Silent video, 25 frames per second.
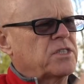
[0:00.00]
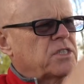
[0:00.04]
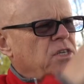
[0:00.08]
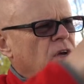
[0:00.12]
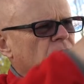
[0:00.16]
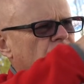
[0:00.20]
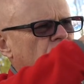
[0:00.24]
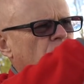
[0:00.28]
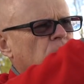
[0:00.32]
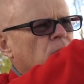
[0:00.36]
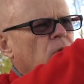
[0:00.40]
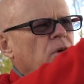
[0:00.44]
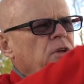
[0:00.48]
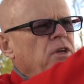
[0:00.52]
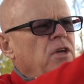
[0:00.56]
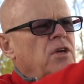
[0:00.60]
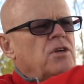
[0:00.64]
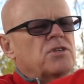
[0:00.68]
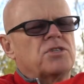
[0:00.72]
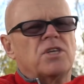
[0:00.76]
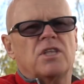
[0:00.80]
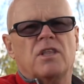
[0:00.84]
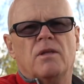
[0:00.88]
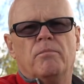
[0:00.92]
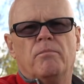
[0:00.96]
So if I'm not
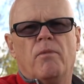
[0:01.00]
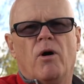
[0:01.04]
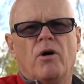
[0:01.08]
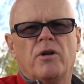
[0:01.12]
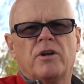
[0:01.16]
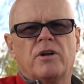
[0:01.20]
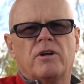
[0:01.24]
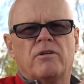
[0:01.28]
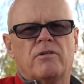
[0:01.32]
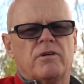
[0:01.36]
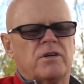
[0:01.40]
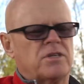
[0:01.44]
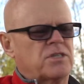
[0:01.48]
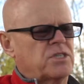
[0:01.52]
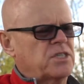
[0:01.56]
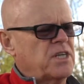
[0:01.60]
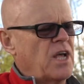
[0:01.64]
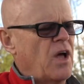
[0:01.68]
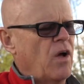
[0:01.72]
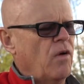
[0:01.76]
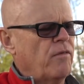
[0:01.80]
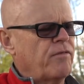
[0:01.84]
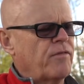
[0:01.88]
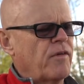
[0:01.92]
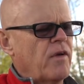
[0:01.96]
using the monitor
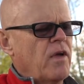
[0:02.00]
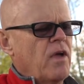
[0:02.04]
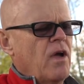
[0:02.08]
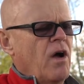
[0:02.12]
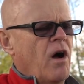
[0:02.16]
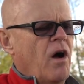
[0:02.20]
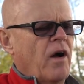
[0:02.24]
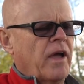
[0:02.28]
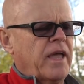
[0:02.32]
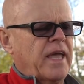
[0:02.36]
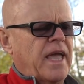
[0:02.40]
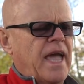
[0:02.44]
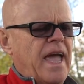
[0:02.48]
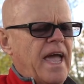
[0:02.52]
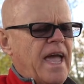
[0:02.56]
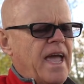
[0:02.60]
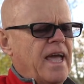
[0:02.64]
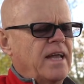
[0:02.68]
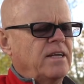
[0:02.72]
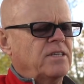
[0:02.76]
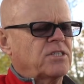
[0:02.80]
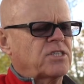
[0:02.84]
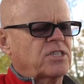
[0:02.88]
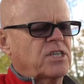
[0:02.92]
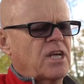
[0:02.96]
itself, I
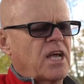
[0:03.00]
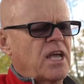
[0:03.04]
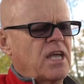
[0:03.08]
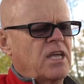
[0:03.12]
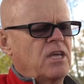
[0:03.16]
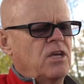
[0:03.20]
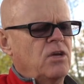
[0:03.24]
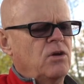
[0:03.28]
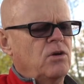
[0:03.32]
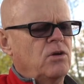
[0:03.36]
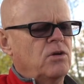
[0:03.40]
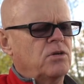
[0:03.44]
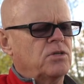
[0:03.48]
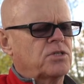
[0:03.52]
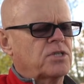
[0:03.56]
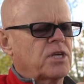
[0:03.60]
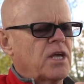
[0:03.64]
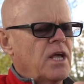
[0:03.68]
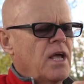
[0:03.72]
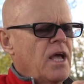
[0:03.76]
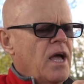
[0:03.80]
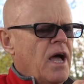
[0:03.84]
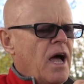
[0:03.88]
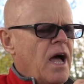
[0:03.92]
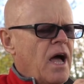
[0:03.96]
can, say, use
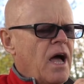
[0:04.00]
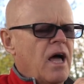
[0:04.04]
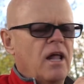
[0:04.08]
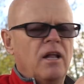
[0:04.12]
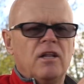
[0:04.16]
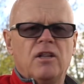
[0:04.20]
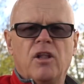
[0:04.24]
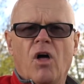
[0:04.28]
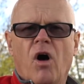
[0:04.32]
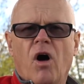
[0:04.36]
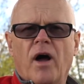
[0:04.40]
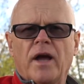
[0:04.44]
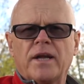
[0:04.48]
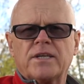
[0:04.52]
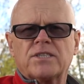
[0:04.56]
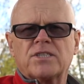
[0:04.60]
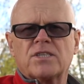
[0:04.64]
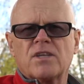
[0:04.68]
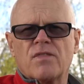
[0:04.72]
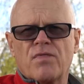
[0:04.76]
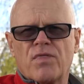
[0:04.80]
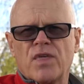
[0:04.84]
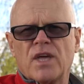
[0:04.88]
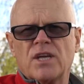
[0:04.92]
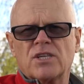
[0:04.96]
lights
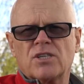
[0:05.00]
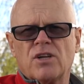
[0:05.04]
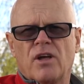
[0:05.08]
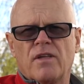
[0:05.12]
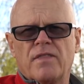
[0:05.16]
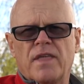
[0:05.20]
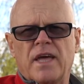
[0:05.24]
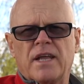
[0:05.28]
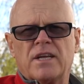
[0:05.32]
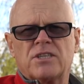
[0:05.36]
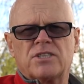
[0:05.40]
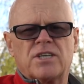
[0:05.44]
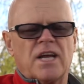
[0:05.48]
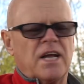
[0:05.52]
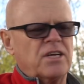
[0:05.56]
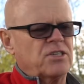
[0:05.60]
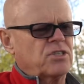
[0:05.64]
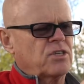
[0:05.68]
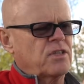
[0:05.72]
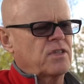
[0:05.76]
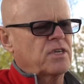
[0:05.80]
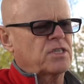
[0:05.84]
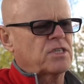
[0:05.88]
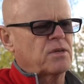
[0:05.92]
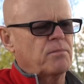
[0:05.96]
and things like that
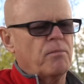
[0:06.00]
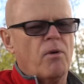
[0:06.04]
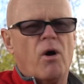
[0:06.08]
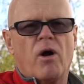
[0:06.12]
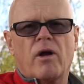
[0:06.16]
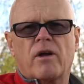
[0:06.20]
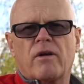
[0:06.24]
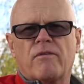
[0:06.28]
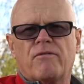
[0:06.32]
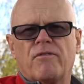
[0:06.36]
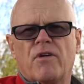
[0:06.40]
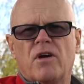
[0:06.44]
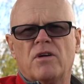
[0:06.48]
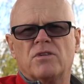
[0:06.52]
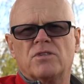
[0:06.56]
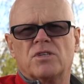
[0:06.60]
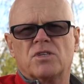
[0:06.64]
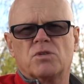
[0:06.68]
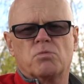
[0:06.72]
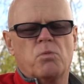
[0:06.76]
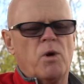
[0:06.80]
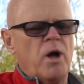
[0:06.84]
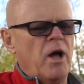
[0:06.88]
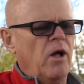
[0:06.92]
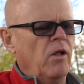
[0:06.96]
attached to this, and microphones
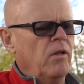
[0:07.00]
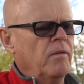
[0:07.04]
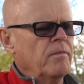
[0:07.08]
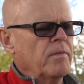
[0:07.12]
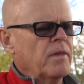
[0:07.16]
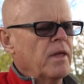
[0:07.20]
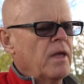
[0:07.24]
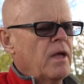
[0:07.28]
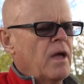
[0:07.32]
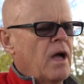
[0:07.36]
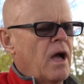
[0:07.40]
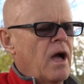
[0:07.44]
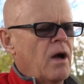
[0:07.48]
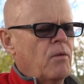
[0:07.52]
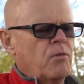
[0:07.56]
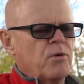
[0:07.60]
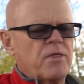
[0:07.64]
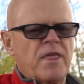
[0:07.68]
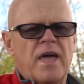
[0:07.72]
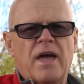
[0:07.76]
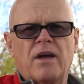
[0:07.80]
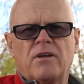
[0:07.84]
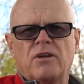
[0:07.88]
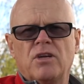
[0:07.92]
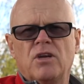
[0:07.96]
as well,
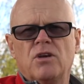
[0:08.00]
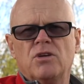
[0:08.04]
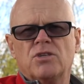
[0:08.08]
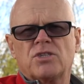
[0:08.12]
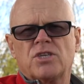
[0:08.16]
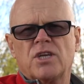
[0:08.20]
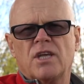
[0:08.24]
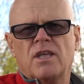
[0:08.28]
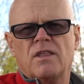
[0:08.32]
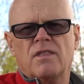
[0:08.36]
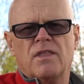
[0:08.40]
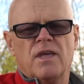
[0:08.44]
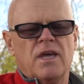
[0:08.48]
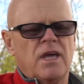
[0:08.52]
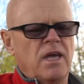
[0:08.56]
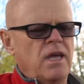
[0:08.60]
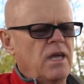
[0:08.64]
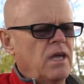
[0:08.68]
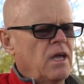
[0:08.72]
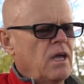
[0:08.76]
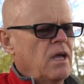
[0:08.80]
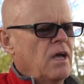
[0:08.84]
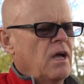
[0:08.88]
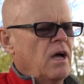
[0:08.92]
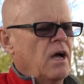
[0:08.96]
without using
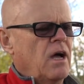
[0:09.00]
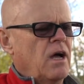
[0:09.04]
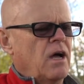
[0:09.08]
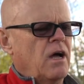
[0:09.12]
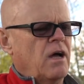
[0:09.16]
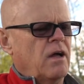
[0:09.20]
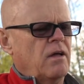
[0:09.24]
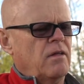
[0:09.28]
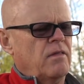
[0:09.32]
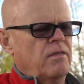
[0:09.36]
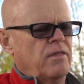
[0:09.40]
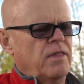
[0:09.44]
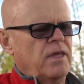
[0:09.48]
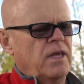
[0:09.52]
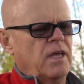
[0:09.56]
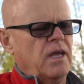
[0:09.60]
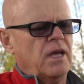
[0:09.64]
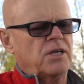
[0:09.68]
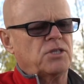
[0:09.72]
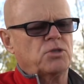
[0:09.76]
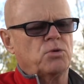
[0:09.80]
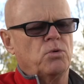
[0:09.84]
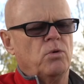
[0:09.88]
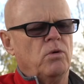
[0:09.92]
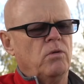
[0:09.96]
the
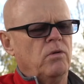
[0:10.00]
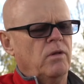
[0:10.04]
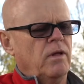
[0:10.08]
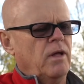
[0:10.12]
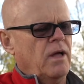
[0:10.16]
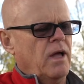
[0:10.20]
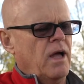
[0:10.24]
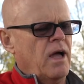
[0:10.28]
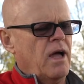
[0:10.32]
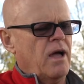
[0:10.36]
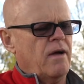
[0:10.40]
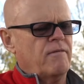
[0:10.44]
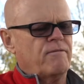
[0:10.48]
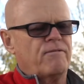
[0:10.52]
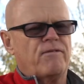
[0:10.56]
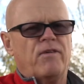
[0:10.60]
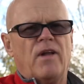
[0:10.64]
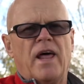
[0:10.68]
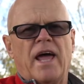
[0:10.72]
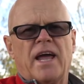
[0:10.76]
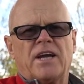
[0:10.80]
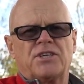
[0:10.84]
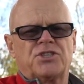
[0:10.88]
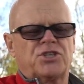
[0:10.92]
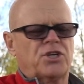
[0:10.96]
actual
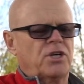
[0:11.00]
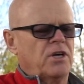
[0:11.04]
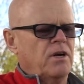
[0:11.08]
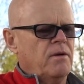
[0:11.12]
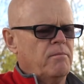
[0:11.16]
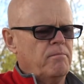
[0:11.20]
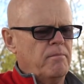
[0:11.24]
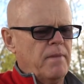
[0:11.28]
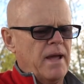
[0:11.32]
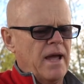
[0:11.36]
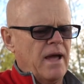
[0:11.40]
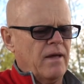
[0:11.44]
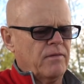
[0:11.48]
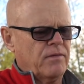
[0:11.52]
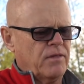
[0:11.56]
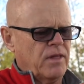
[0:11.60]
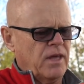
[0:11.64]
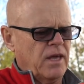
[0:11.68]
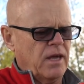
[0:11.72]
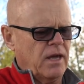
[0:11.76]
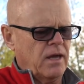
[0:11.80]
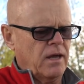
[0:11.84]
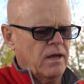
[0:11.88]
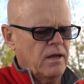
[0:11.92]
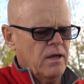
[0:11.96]
flash mount
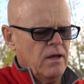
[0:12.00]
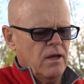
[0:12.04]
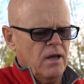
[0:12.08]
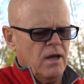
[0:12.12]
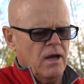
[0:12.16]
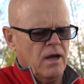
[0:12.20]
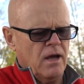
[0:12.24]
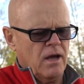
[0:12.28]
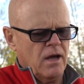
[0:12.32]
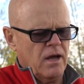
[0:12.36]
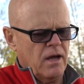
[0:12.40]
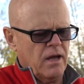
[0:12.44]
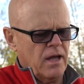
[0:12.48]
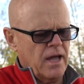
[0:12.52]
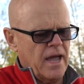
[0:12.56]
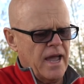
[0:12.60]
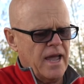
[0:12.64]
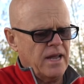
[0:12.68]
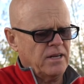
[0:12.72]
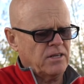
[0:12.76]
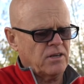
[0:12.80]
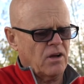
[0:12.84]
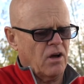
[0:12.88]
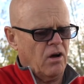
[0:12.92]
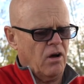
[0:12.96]
there.
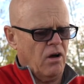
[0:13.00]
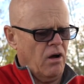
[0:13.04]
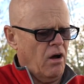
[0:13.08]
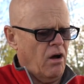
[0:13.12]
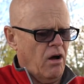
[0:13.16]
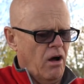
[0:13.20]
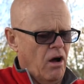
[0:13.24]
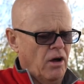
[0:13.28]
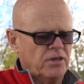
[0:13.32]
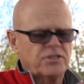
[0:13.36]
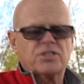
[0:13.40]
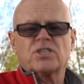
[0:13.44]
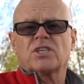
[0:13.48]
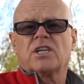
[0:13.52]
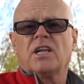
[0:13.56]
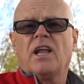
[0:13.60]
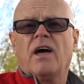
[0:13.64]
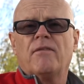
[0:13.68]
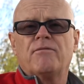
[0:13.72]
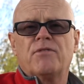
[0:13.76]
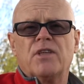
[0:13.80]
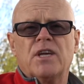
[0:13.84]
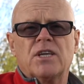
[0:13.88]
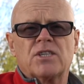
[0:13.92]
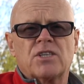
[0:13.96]
And I just
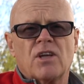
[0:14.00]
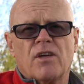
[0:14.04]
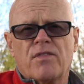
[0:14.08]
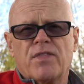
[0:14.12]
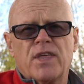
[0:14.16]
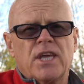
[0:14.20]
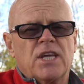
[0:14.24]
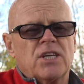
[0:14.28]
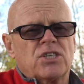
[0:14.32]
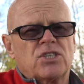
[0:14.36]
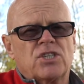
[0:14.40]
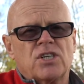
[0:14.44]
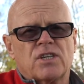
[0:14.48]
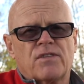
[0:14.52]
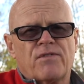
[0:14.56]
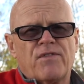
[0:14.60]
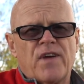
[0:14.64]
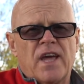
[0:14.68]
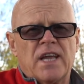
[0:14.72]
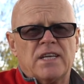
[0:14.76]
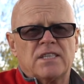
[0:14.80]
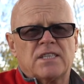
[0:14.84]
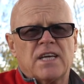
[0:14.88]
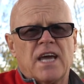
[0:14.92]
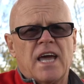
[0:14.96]
love this. I think it's just
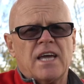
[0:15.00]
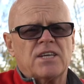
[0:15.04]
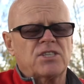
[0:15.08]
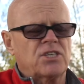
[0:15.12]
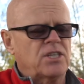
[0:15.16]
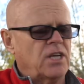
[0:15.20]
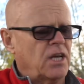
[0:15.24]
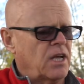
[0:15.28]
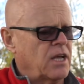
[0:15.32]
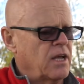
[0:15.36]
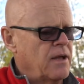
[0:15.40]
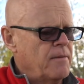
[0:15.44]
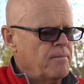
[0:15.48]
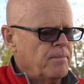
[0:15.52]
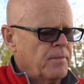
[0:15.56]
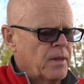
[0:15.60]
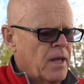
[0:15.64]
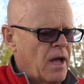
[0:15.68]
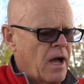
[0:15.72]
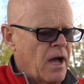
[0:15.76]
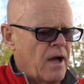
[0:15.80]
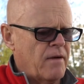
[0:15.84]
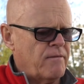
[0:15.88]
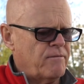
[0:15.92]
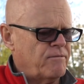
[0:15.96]
fantastic.
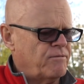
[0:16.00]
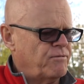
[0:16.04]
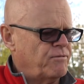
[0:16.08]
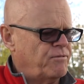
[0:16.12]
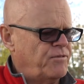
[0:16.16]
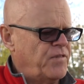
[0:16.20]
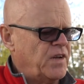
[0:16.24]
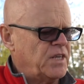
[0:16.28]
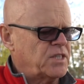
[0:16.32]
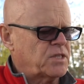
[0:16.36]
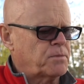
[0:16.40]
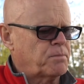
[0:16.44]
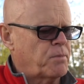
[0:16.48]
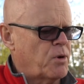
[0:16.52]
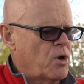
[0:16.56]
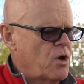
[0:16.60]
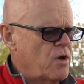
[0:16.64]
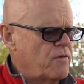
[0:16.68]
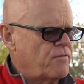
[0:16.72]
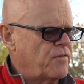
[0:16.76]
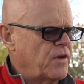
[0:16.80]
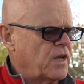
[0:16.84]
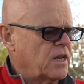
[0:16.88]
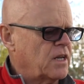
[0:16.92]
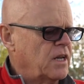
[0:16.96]
Fits
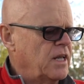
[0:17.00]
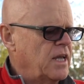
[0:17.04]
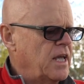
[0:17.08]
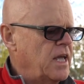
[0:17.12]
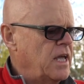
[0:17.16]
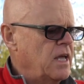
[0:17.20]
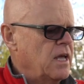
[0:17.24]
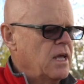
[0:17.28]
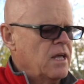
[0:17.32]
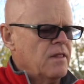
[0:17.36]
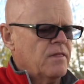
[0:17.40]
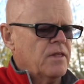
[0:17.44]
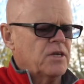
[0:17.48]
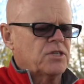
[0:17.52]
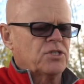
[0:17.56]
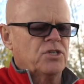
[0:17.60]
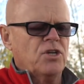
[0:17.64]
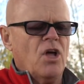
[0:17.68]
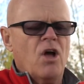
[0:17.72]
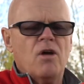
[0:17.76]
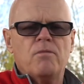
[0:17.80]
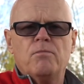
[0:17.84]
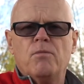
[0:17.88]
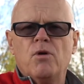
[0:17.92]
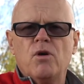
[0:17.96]
perfectly. There's
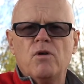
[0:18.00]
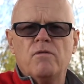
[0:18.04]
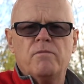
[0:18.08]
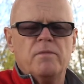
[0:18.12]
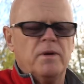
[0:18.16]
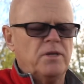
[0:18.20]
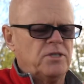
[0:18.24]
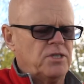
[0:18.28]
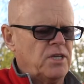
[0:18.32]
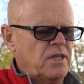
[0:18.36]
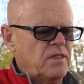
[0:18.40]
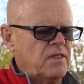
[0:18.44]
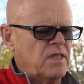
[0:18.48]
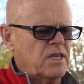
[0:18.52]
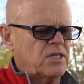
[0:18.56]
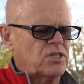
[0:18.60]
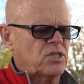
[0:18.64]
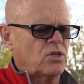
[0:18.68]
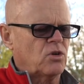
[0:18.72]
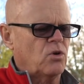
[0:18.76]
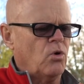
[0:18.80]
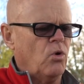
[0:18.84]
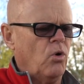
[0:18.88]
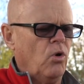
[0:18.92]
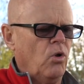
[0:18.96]
no movement in
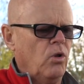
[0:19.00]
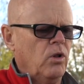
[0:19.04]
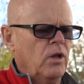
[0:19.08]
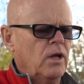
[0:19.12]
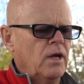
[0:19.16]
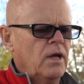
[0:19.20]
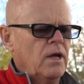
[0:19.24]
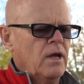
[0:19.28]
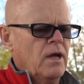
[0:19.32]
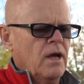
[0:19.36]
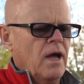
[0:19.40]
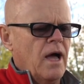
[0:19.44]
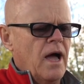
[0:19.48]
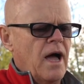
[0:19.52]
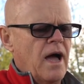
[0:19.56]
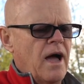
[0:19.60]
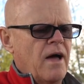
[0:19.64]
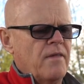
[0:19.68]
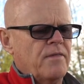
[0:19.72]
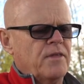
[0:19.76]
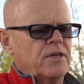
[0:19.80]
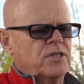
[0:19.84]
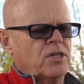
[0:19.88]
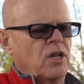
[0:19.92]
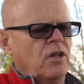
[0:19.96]
this at all.
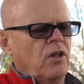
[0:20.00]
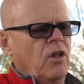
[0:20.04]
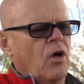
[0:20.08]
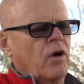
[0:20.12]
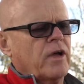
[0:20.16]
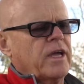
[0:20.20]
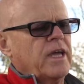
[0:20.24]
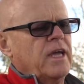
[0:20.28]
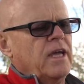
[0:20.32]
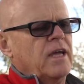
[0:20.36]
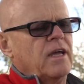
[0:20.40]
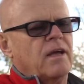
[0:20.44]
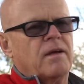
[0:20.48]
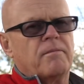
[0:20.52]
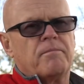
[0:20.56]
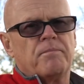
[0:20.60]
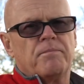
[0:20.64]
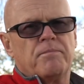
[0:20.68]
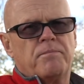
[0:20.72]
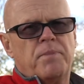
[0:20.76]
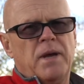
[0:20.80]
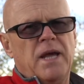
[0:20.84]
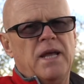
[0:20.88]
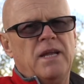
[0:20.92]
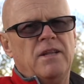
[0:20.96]
There's a locking
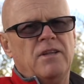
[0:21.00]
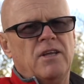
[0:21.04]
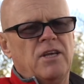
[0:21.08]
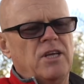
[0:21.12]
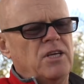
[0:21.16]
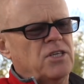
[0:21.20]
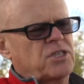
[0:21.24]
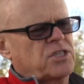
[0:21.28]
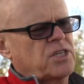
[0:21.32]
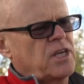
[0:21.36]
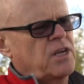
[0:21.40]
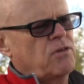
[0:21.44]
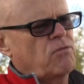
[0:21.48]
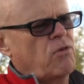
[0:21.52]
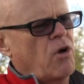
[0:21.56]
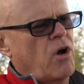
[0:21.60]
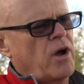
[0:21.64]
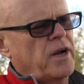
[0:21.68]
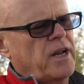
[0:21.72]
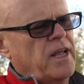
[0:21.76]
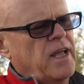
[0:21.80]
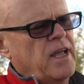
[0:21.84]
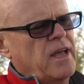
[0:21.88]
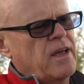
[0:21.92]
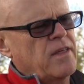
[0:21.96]
pin that you see
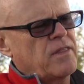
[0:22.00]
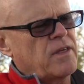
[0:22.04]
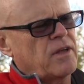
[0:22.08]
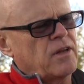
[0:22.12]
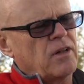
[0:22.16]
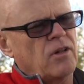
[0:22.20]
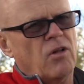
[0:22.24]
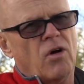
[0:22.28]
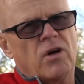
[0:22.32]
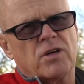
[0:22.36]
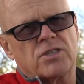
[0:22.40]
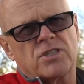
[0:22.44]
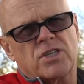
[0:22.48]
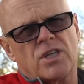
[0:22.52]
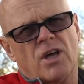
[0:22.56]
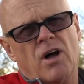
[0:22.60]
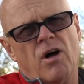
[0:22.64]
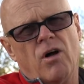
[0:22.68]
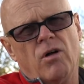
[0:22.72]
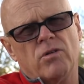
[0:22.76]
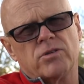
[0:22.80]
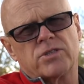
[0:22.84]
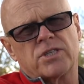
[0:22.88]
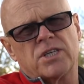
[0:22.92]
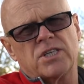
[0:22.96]
right here that locks the
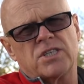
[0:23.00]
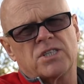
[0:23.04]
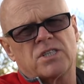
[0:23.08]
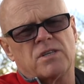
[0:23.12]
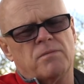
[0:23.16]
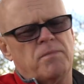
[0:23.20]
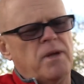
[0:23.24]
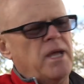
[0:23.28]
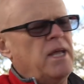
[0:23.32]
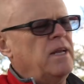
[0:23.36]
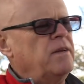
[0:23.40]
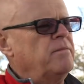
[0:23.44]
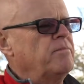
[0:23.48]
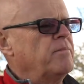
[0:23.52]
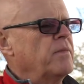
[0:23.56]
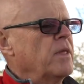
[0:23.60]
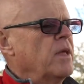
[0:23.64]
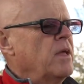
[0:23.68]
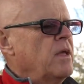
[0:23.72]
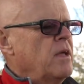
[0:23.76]
whole system in.